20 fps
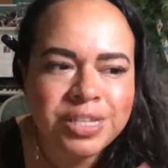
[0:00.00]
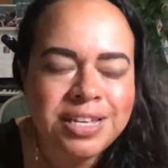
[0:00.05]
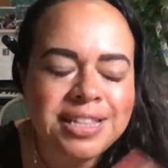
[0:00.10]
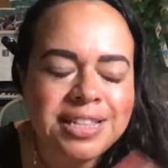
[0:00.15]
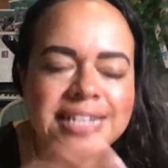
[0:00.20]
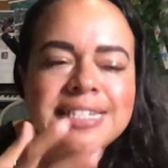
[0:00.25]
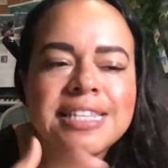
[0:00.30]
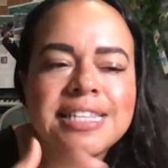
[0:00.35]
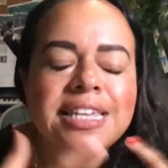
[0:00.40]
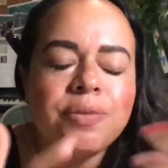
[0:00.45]

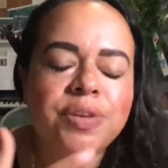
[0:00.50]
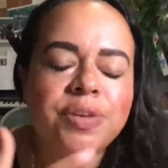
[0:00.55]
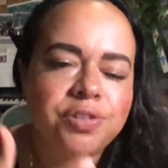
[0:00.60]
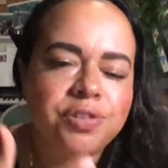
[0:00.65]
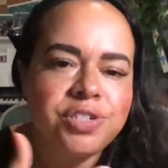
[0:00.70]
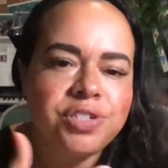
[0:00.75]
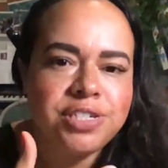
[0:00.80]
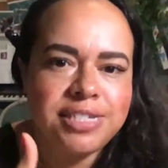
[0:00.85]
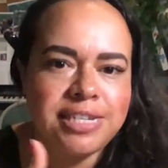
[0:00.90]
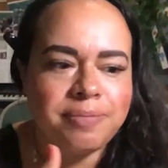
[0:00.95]
That's the thing with
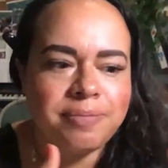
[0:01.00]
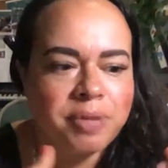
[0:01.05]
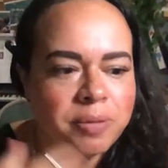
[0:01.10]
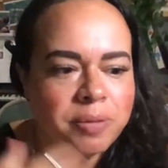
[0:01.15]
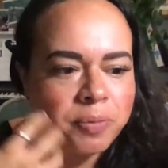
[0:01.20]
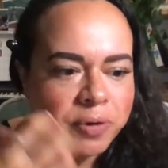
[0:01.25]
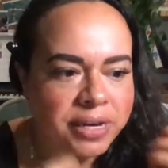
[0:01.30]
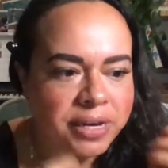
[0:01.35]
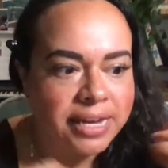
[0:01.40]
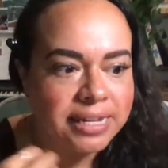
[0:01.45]
UGC.
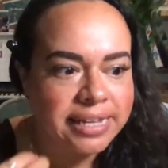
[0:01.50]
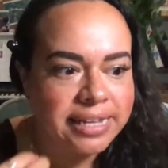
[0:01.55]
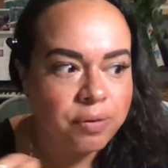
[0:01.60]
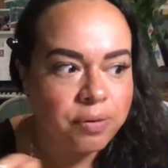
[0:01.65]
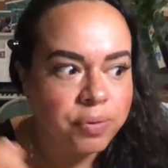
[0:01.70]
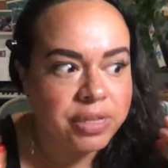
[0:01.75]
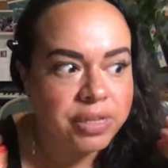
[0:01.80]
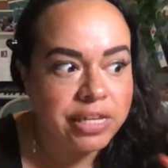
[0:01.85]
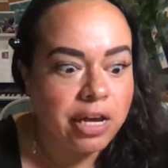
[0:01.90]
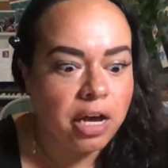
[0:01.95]
People get like
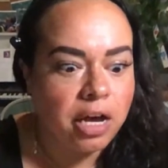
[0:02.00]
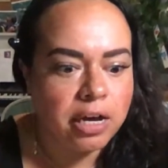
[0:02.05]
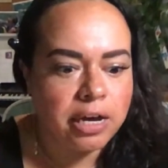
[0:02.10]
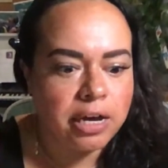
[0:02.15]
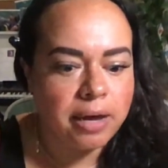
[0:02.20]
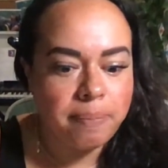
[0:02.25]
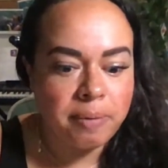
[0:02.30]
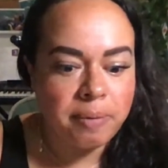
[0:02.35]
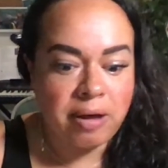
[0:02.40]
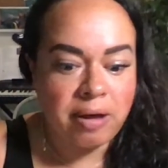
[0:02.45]
really hung
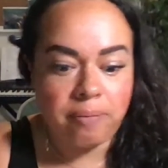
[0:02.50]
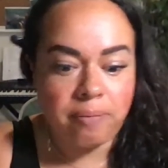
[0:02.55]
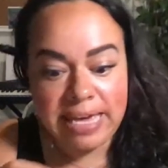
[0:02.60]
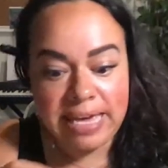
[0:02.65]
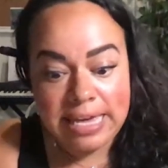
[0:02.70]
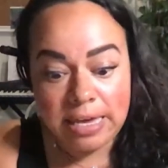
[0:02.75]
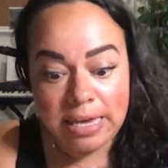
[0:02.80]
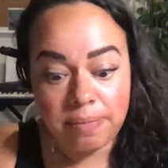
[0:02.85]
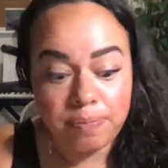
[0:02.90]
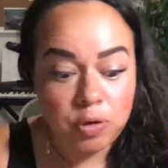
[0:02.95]
up about
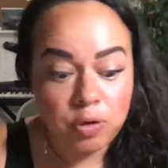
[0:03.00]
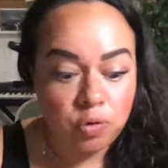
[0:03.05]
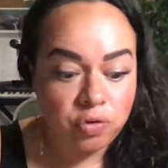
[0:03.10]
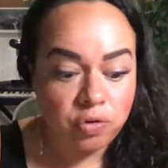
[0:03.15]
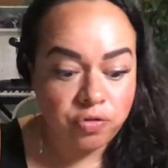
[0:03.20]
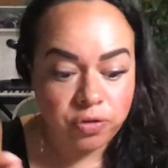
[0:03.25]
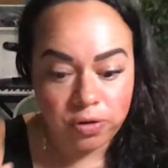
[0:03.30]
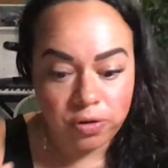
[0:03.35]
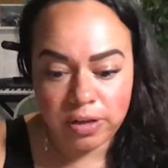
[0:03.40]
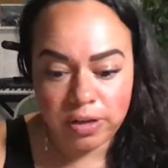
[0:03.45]
making it
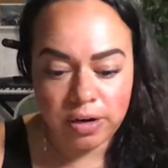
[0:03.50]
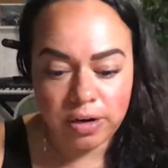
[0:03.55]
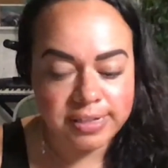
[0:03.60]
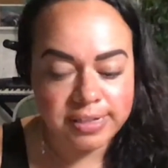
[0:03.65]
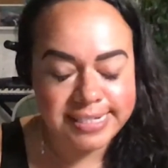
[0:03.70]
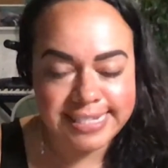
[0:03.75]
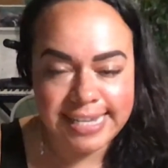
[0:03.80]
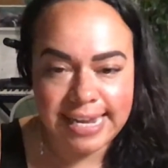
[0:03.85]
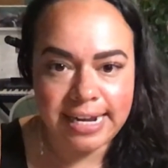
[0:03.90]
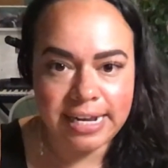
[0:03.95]
beautiful and
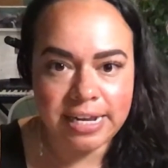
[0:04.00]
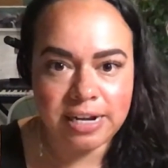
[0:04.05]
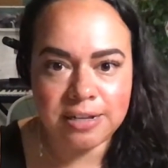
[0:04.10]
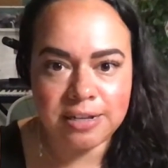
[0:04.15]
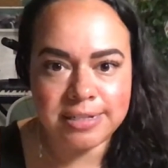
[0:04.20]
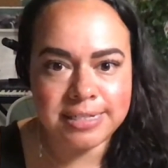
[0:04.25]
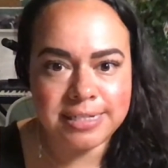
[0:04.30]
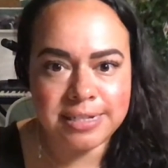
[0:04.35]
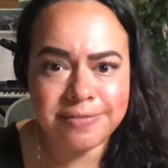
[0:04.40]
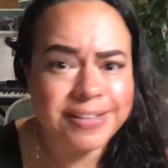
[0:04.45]
aesthetic and all
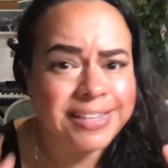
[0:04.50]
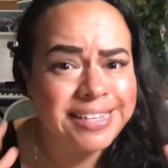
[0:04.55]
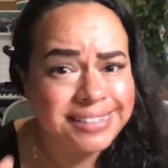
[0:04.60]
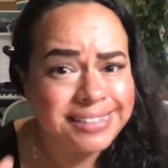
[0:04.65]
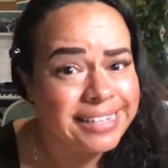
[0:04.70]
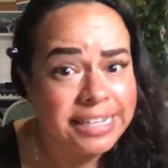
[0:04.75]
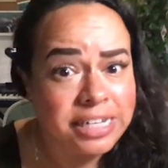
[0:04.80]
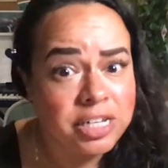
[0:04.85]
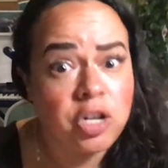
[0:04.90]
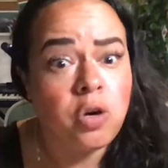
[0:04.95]
this stuff.
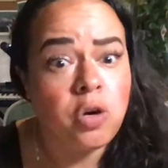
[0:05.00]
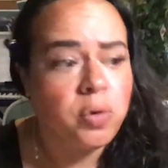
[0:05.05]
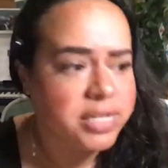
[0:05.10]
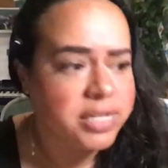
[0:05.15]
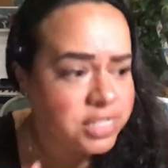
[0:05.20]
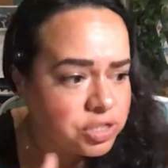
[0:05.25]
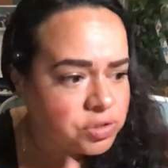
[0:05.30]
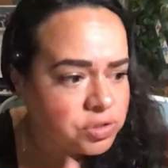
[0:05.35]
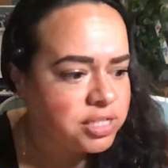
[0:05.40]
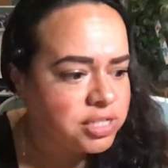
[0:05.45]
Like no,
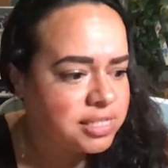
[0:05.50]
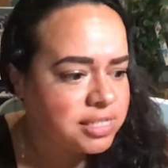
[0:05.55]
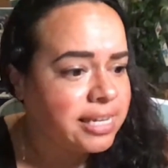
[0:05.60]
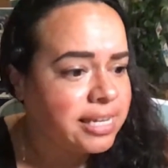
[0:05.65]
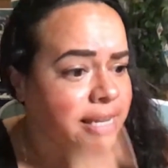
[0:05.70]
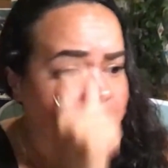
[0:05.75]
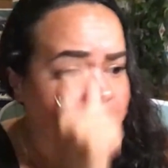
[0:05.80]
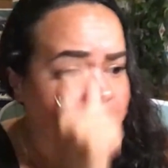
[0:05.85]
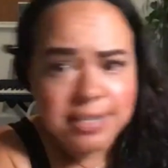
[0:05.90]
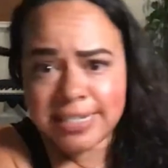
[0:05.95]
it's
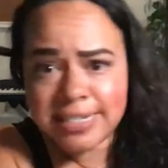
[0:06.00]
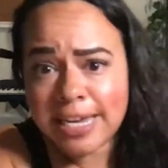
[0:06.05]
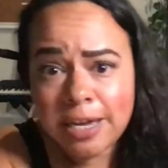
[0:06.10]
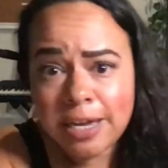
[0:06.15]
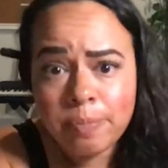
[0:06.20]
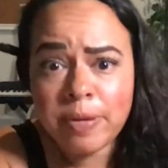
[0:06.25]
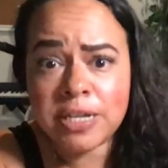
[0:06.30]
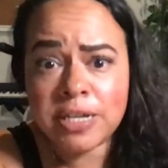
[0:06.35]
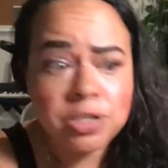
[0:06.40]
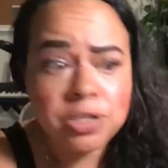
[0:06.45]
UGC. Take a
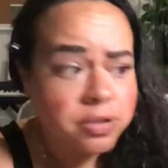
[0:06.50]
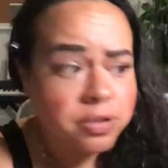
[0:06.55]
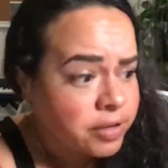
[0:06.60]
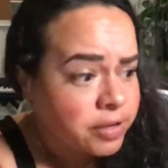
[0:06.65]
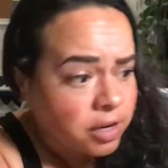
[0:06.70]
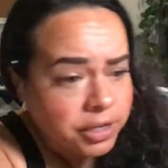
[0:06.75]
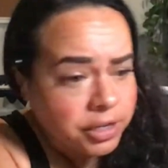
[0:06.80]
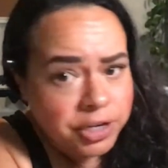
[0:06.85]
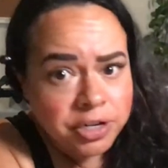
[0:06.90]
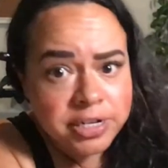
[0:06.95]
picture of it
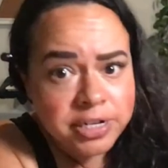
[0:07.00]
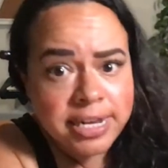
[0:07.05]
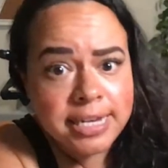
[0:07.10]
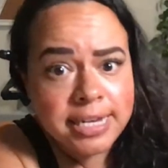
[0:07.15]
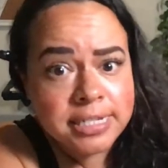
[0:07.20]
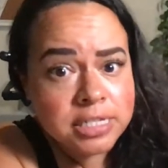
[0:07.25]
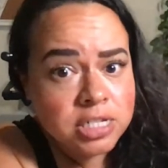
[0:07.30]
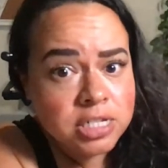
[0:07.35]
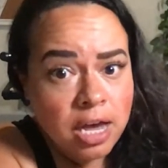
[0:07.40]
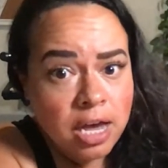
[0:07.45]
on your
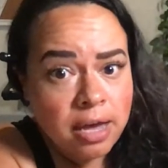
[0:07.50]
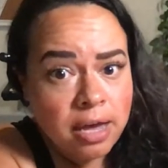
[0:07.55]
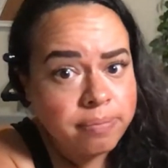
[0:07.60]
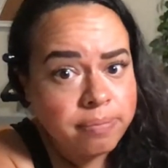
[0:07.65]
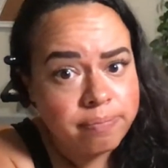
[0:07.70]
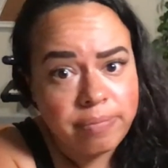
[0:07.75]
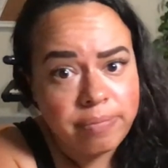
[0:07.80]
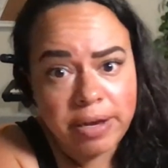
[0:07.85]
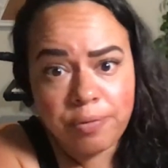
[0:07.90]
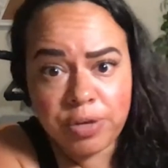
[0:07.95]
desktop,
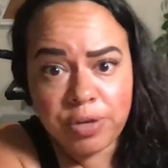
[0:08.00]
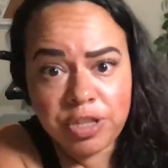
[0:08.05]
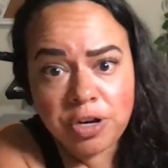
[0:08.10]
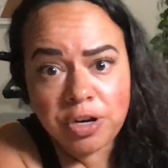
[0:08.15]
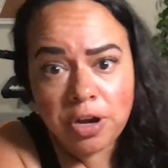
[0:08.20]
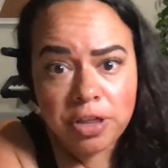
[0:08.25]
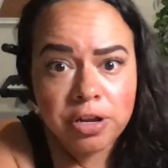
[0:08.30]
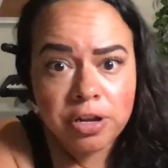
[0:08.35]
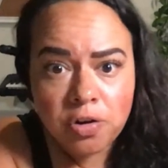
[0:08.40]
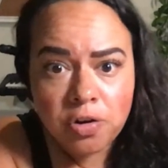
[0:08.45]
but with
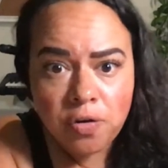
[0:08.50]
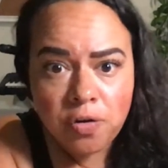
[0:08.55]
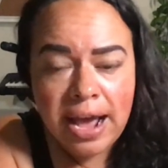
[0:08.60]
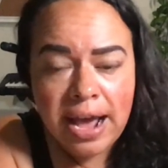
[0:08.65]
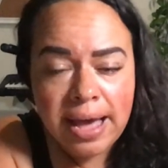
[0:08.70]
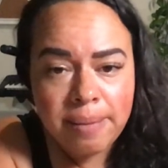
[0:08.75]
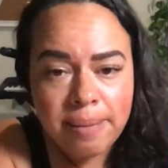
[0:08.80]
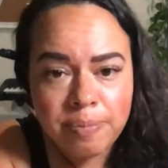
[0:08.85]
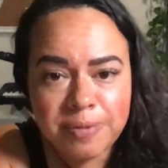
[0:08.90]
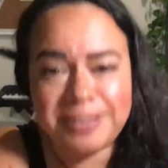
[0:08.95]
other
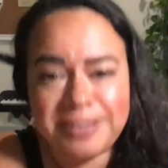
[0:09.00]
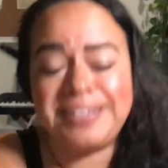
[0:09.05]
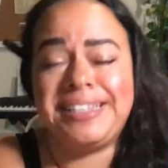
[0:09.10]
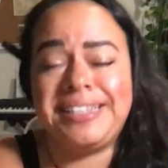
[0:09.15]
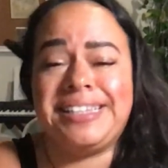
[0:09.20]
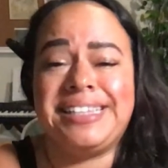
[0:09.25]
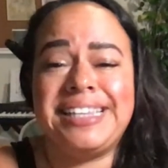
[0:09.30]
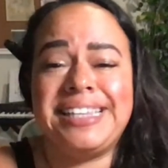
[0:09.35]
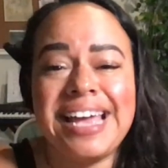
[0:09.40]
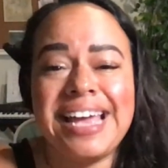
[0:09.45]
crap,
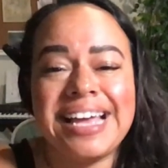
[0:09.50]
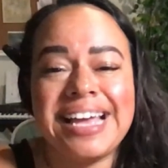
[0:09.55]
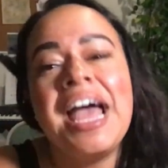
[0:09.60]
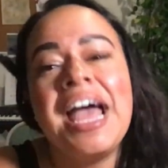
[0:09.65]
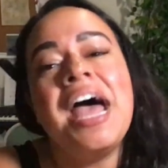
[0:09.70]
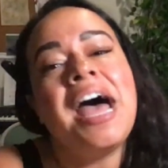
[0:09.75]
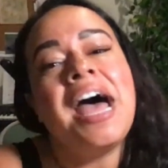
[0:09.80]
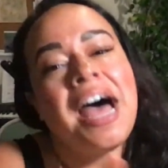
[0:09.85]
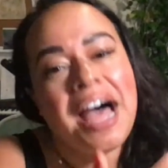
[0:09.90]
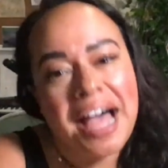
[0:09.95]
like,
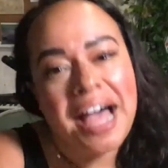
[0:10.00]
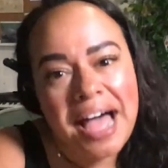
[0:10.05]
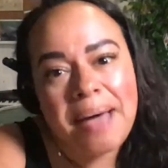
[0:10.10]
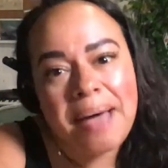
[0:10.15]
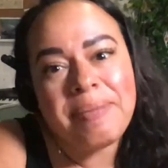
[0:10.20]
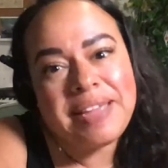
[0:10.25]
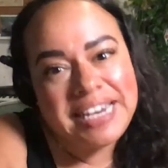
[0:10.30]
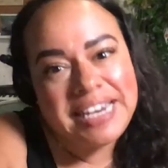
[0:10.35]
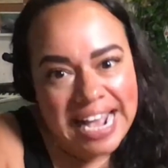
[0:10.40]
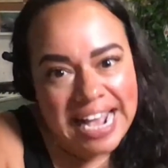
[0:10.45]
I
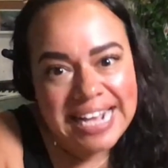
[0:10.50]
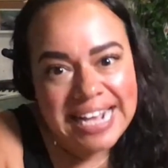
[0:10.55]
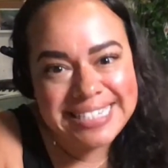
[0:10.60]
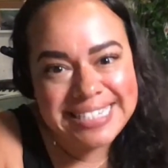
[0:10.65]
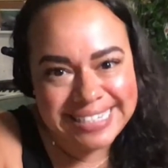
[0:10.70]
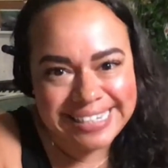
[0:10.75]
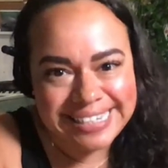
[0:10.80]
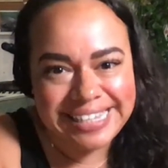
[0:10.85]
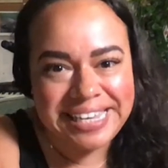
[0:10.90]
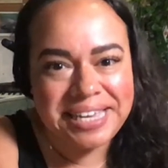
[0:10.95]
mean,
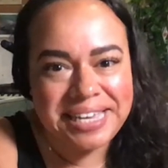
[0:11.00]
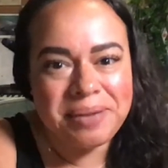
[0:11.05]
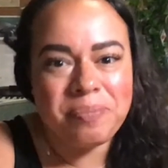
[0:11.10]
nicely,